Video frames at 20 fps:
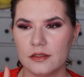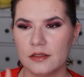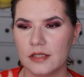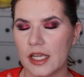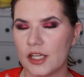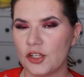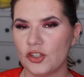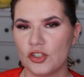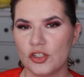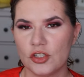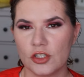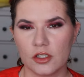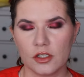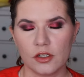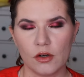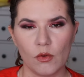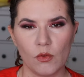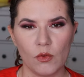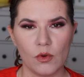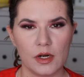
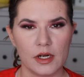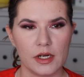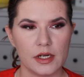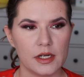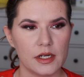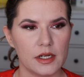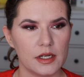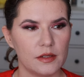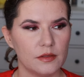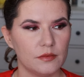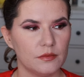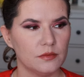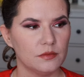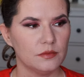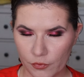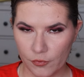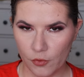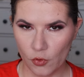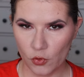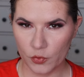texture or
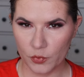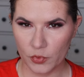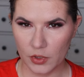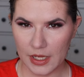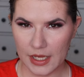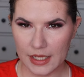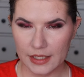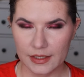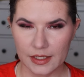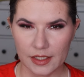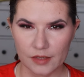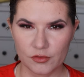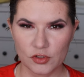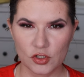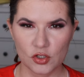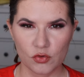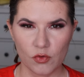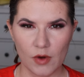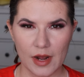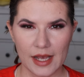formula that I've
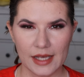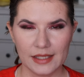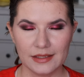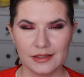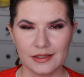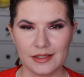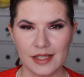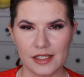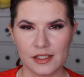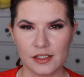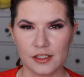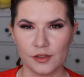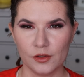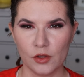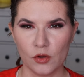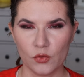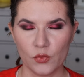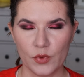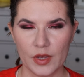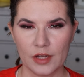tried. That's
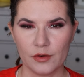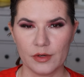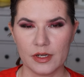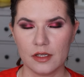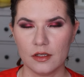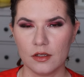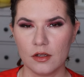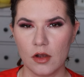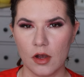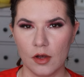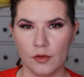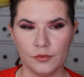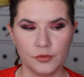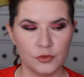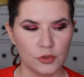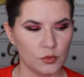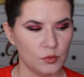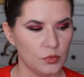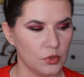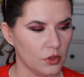long wearing,
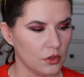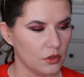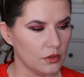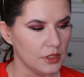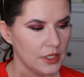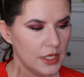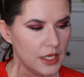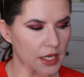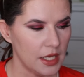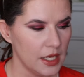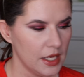comfortable,